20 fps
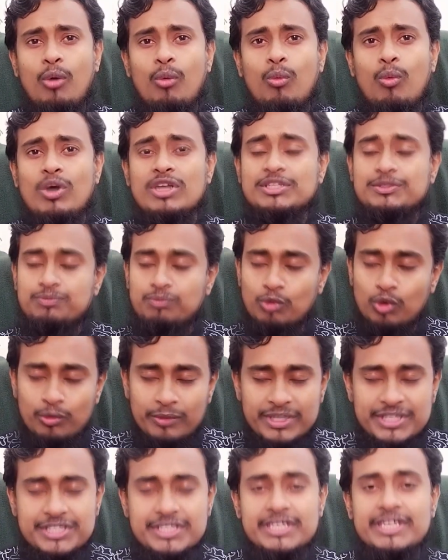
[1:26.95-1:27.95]
Watch
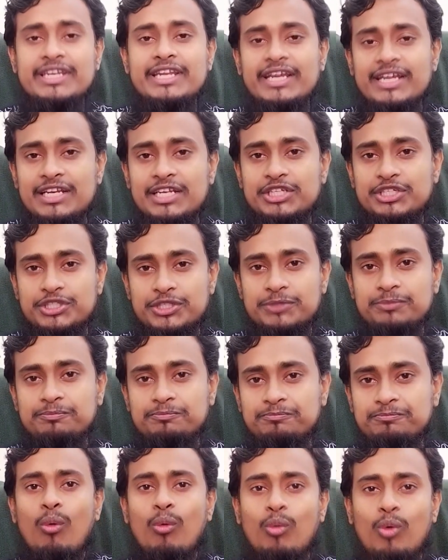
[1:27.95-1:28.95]
movies in English.
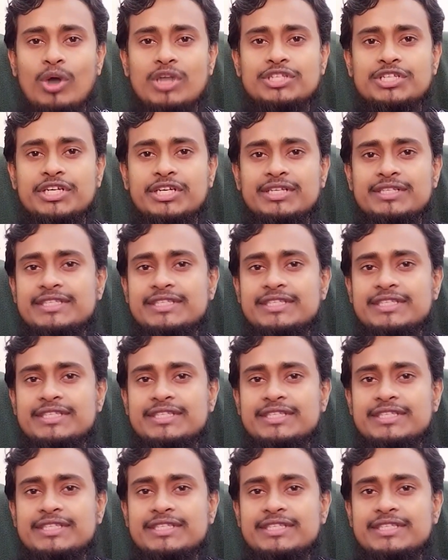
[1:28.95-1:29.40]
Watching